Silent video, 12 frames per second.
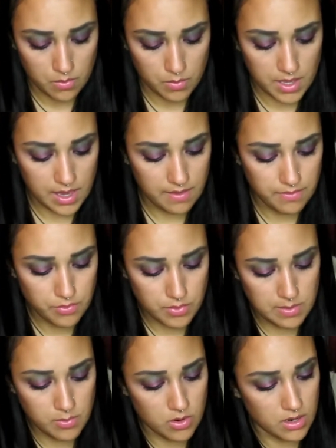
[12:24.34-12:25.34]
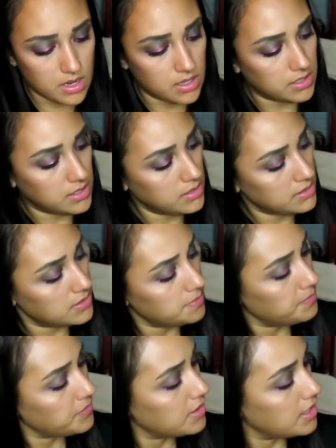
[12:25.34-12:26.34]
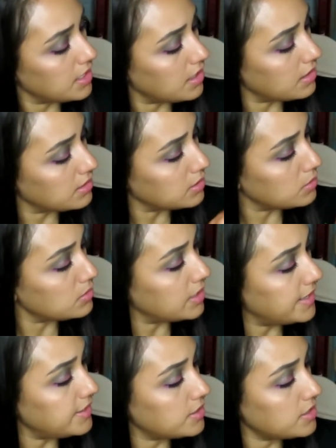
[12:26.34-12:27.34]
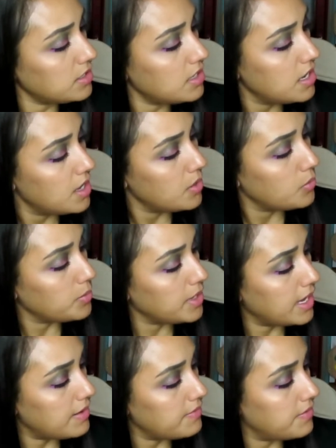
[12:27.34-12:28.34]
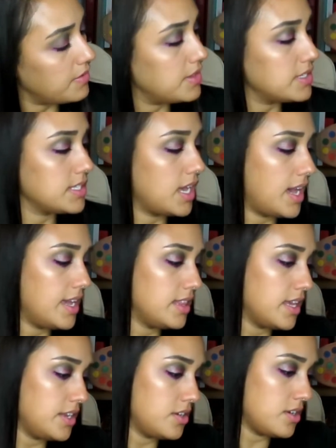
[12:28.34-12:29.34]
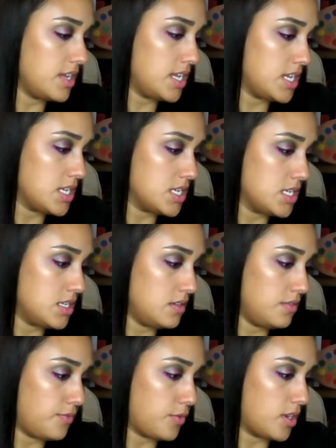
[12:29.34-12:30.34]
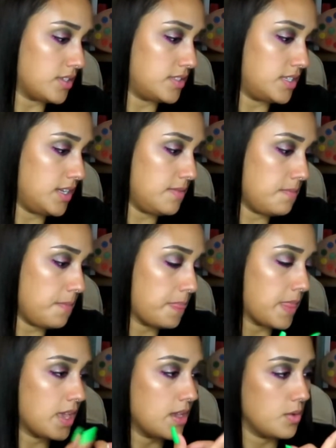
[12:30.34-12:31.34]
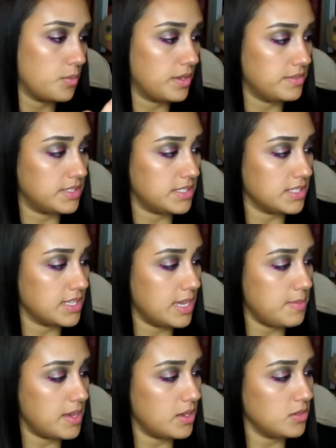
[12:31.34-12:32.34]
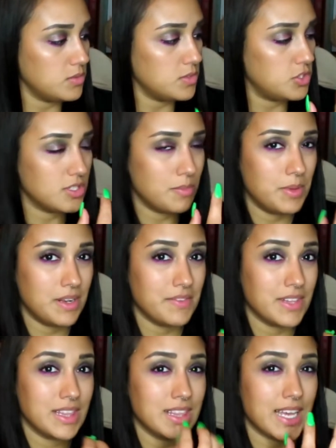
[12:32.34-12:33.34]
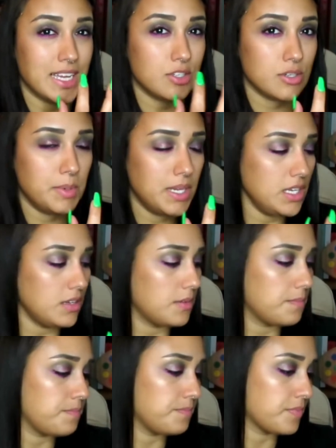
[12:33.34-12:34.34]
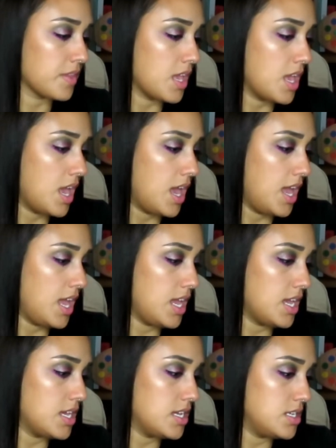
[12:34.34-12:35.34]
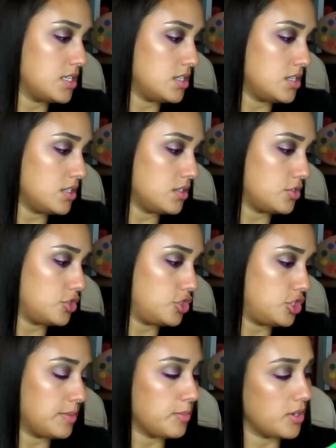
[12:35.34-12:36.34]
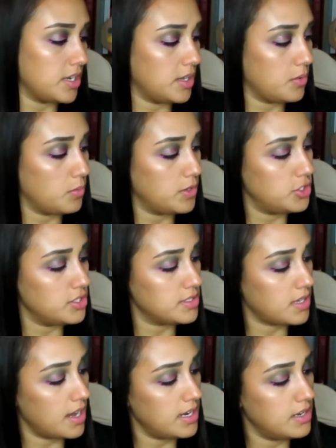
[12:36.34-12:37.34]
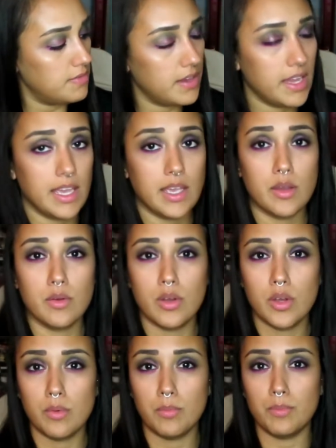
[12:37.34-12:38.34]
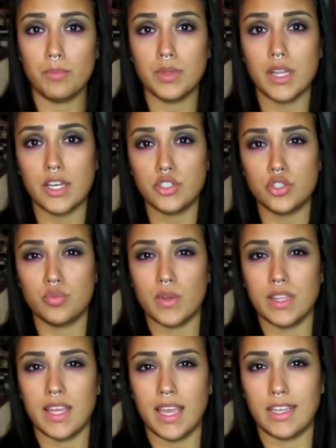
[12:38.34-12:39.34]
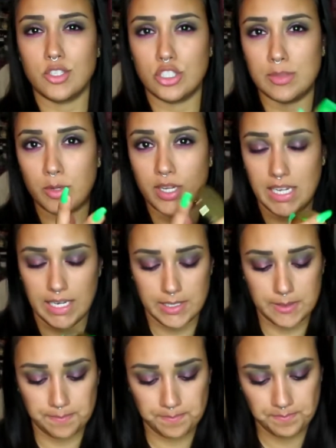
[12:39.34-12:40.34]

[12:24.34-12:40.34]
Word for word: we have three more colors. They got a little lighter. We have this highlighter in Frosty. We have Sleigh Bells, which is a bit of a lighter pink, and Shimmering, which is kind of a blush with a shimmer in it.